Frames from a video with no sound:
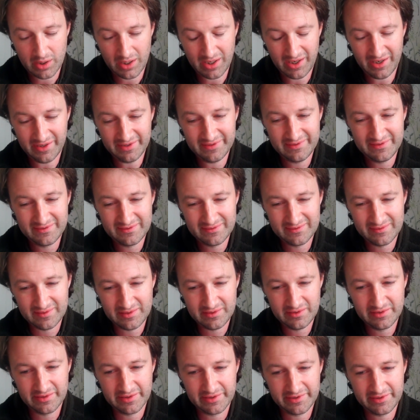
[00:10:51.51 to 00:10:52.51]
I
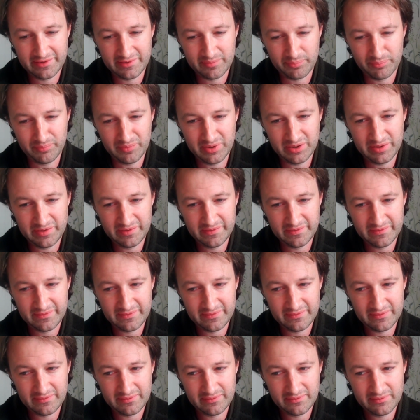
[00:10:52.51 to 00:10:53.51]
see that it
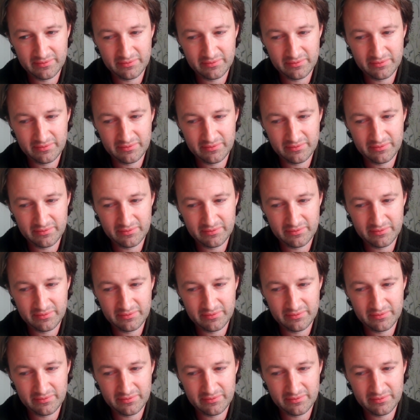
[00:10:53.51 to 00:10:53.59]
means